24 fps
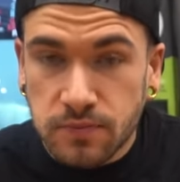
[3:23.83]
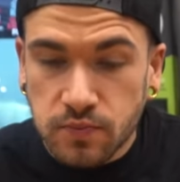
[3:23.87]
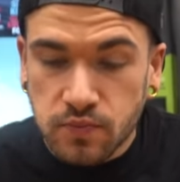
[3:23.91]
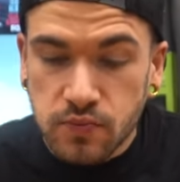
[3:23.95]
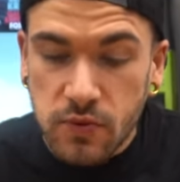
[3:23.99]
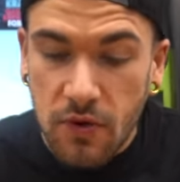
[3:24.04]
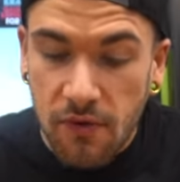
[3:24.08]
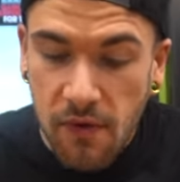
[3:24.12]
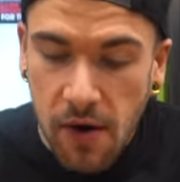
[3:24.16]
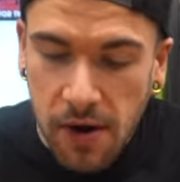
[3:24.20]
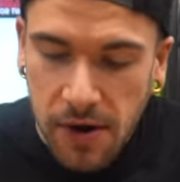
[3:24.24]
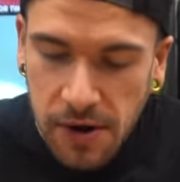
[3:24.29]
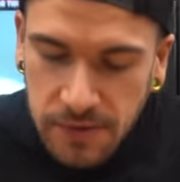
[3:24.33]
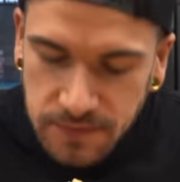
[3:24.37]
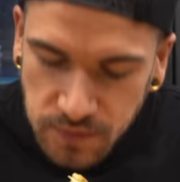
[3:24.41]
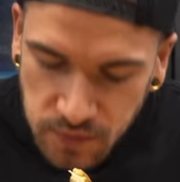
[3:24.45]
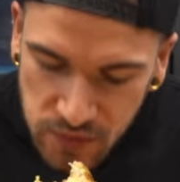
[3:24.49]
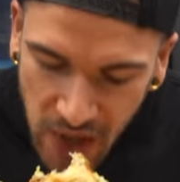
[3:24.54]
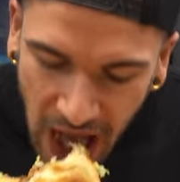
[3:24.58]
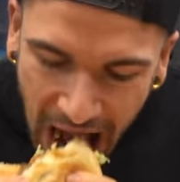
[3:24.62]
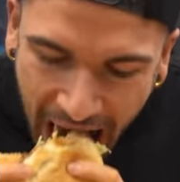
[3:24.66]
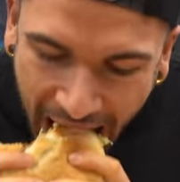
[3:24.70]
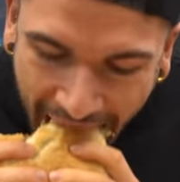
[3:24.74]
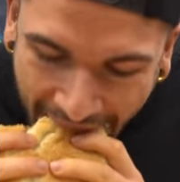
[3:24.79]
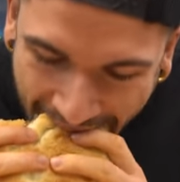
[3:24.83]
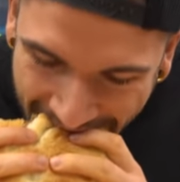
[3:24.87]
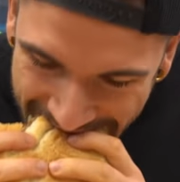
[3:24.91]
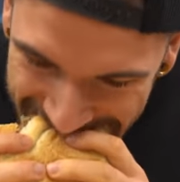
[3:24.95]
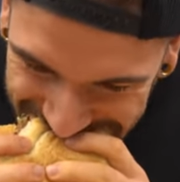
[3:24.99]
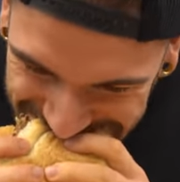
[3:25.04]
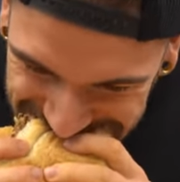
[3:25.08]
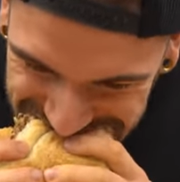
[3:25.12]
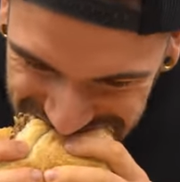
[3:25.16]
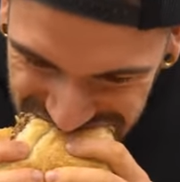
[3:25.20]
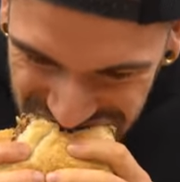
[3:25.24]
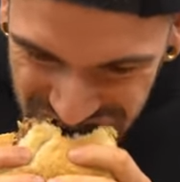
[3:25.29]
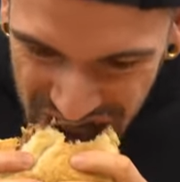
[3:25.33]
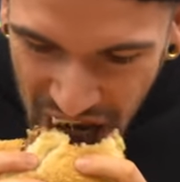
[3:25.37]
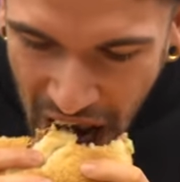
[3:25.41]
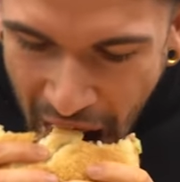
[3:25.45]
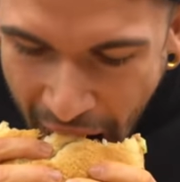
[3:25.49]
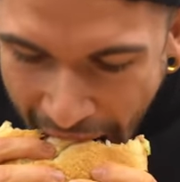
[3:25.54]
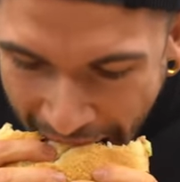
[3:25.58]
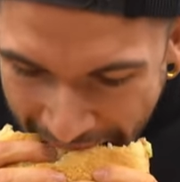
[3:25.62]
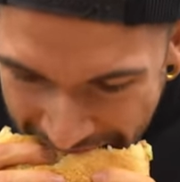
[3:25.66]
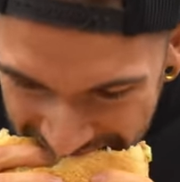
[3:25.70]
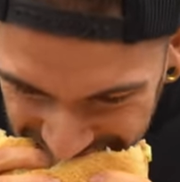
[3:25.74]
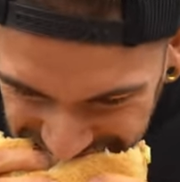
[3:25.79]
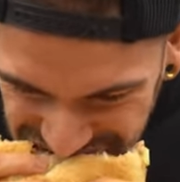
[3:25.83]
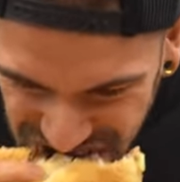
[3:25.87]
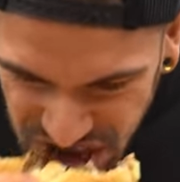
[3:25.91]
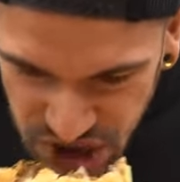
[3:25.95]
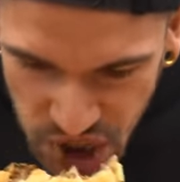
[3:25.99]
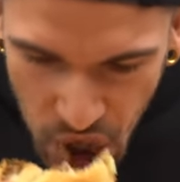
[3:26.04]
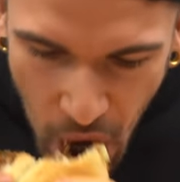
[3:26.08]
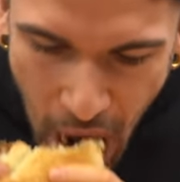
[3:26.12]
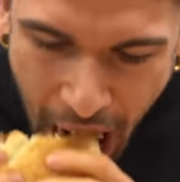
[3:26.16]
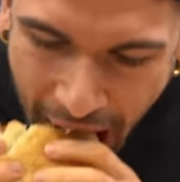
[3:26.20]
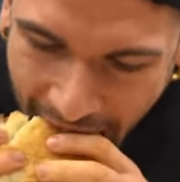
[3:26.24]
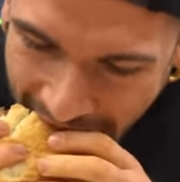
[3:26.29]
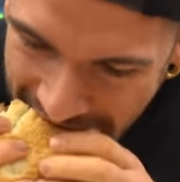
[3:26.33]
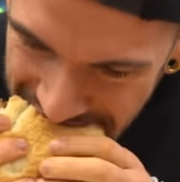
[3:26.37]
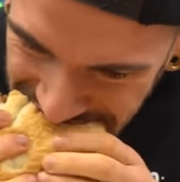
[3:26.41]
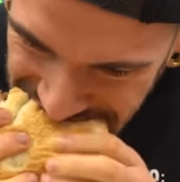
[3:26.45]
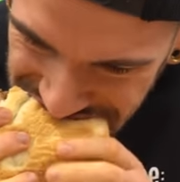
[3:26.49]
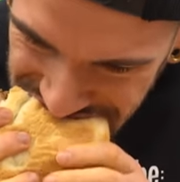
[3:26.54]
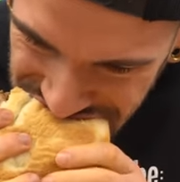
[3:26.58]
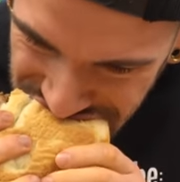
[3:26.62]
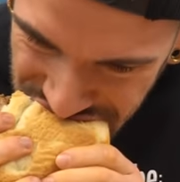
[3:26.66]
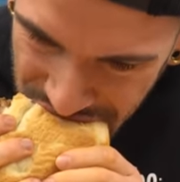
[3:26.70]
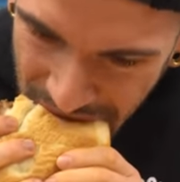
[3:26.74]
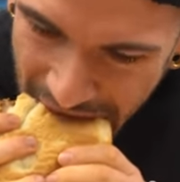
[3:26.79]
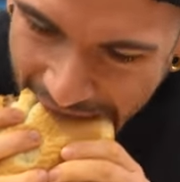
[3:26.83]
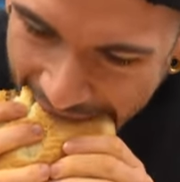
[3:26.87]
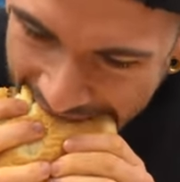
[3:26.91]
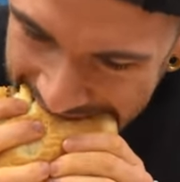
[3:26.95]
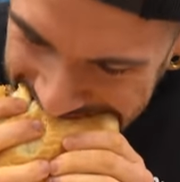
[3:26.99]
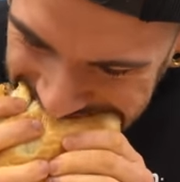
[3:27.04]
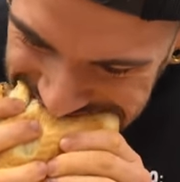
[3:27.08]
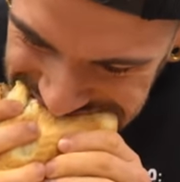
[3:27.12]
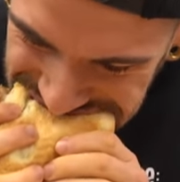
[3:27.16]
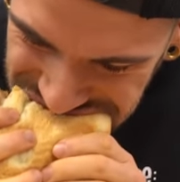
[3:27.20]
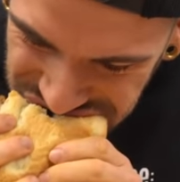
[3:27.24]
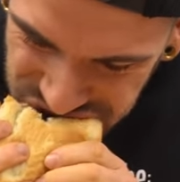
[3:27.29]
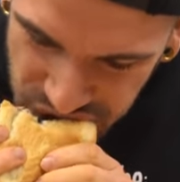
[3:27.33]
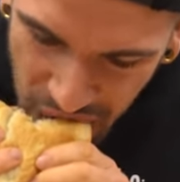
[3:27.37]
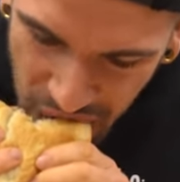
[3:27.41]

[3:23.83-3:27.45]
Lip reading: It's not a church in here. You guys can talk. You guys can clap. Yeah. You can make some noise.